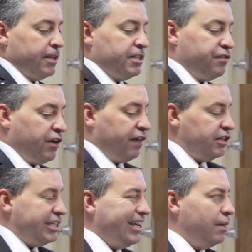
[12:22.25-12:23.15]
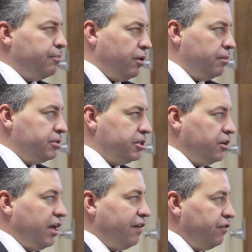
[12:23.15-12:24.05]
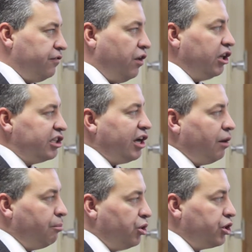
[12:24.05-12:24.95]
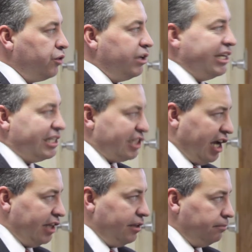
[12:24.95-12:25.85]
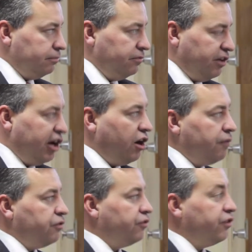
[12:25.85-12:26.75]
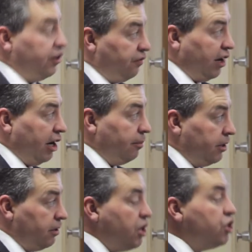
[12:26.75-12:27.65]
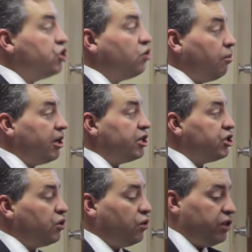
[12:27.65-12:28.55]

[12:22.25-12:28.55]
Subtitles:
T5 and T8 bulbs still have a volatile mercury inside them, very harmful for the environment. So much so